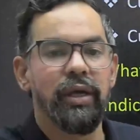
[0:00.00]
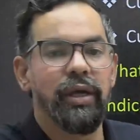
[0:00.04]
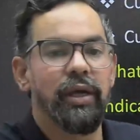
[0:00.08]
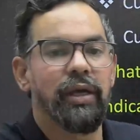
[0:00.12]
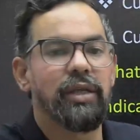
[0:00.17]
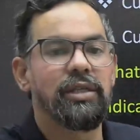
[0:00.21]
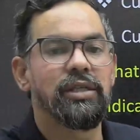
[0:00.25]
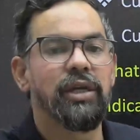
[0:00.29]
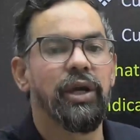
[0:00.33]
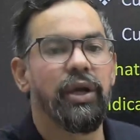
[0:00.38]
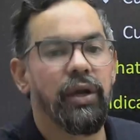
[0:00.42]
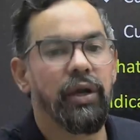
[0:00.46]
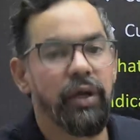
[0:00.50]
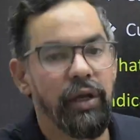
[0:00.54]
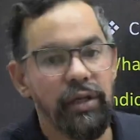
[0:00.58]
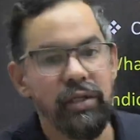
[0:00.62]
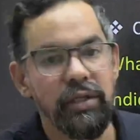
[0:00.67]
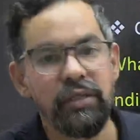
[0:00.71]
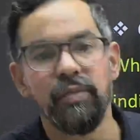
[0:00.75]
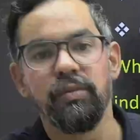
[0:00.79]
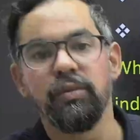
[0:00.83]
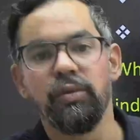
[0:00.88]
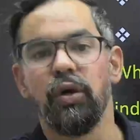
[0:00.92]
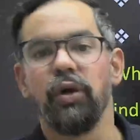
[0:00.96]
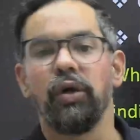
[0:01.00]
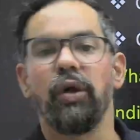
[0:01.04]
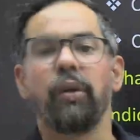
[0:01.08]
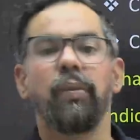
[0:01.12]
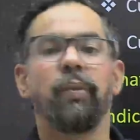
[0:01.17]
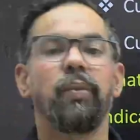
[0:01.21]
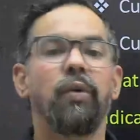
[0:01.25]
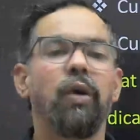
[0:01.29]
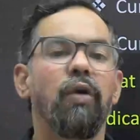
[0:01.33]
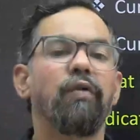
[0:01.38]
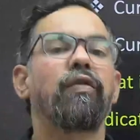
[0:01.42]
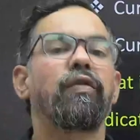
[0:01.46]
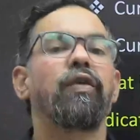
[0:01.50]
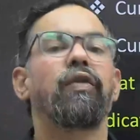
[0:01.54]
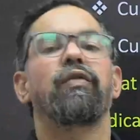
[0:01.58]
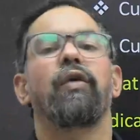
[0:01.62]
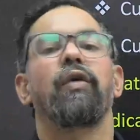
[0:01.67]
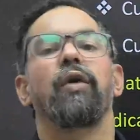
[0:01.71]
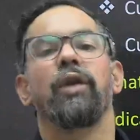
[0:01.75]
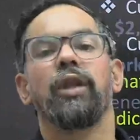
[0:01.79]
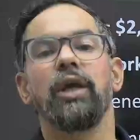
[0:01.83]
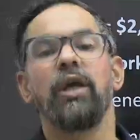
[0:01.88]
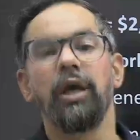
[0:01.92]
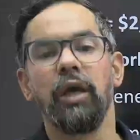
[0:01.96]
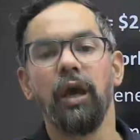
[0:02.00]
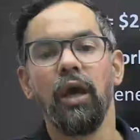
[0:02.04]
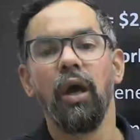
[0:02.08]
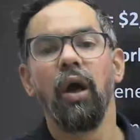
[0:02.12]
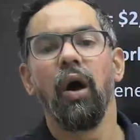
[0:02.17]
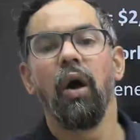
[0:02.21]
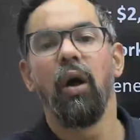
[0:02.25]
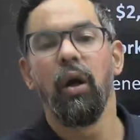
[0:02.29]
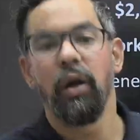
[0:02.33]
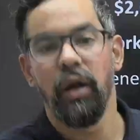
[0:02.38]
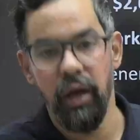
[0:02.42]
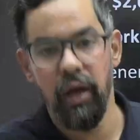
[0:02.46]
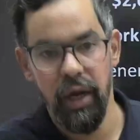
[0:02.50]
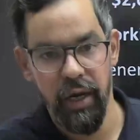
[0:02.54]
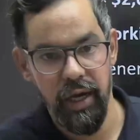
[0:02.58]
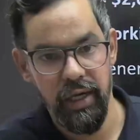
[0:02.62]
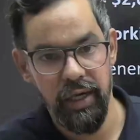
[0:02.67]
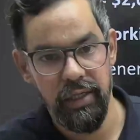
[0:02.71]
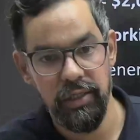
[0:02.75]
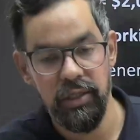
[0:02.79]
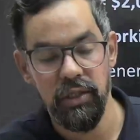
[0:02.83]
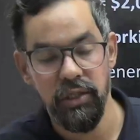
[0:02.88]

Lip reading: generate some sort of profit for the organization.